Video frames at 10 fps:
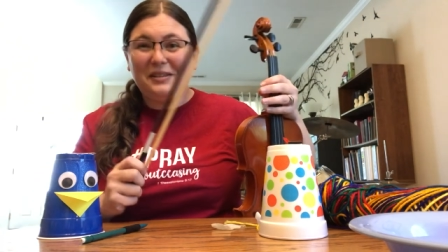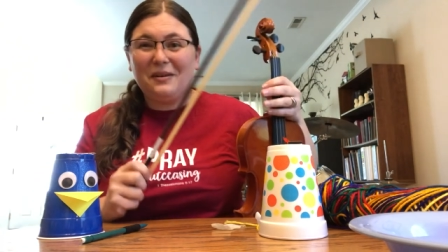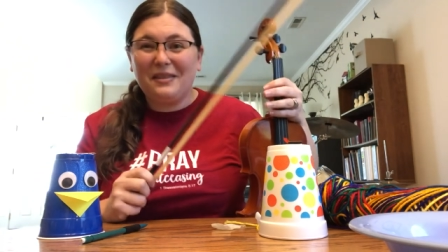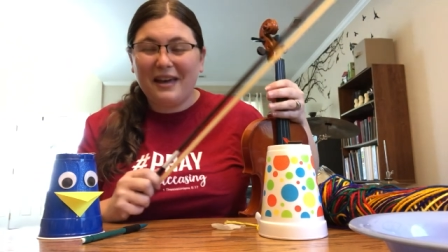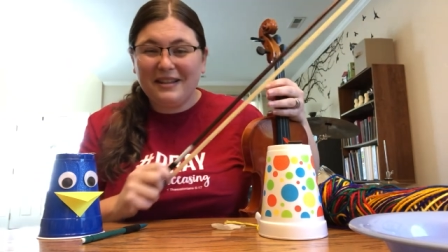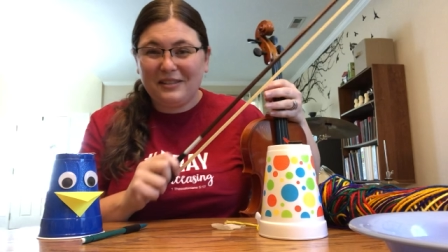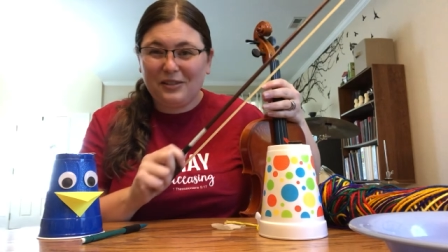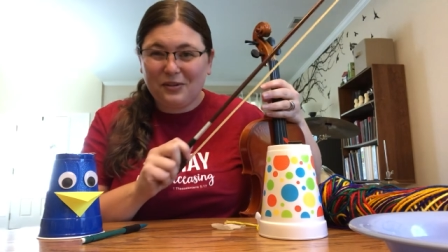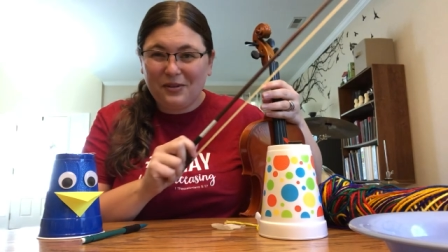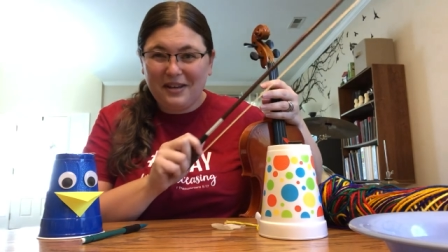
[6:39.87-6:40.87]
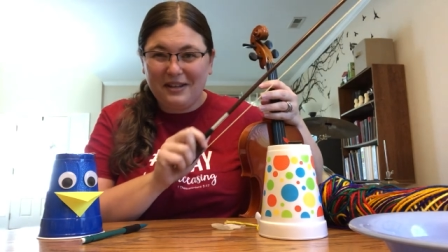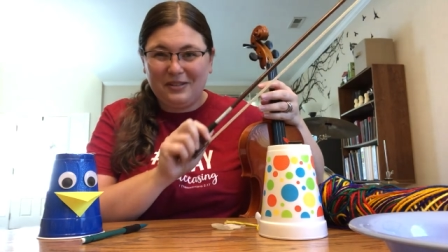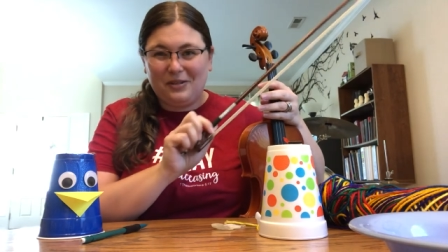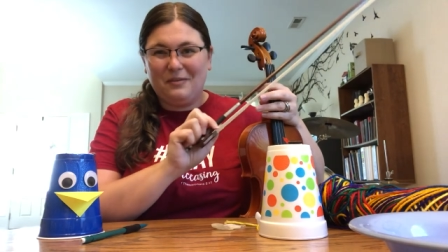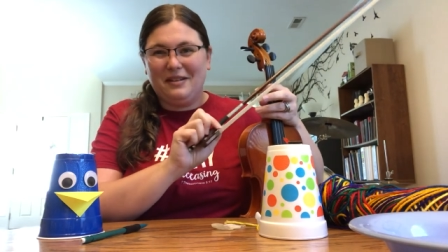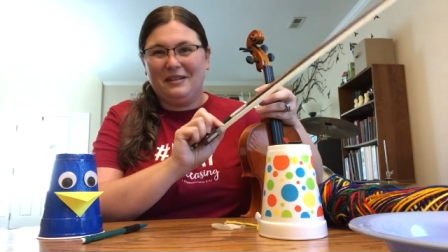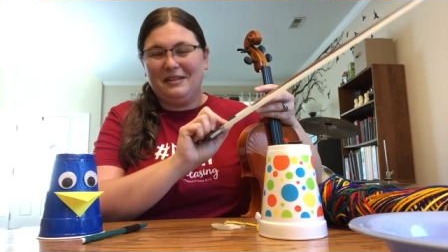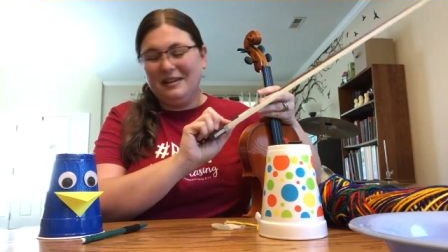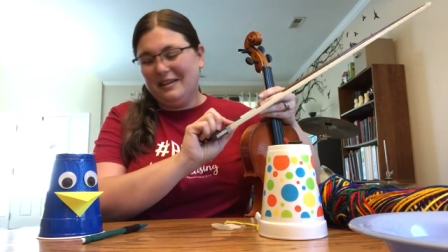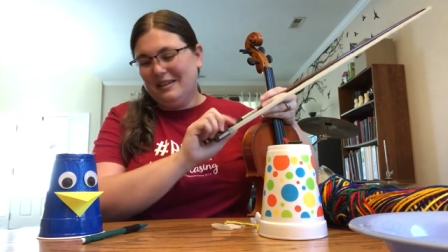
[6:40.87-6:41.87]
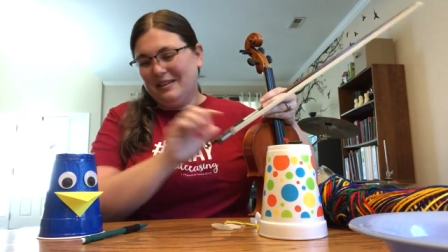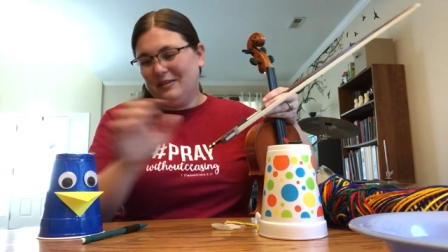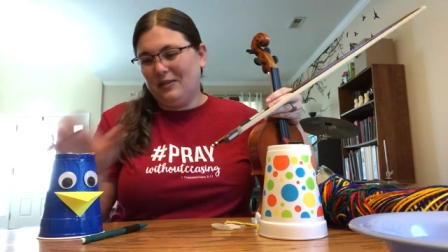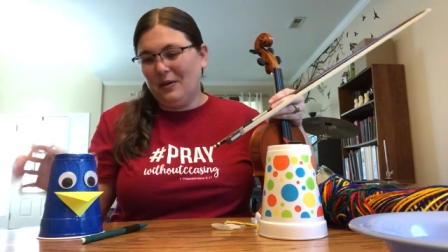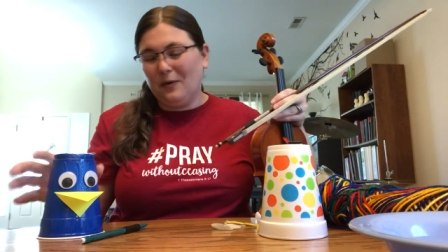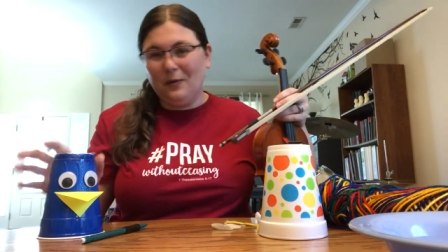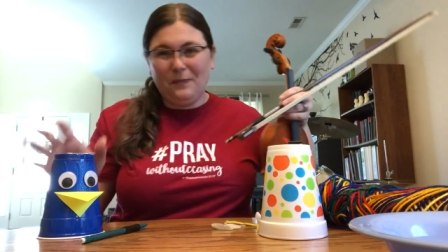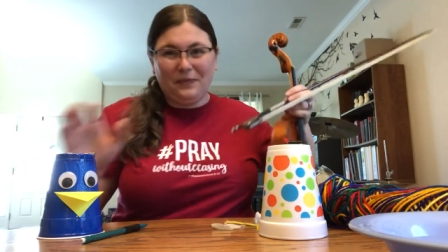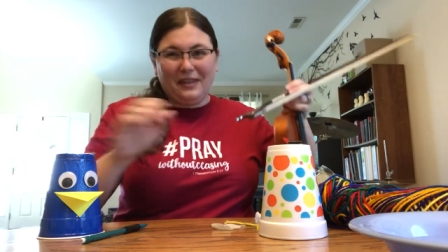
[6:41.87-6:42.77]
so that's string instruments. So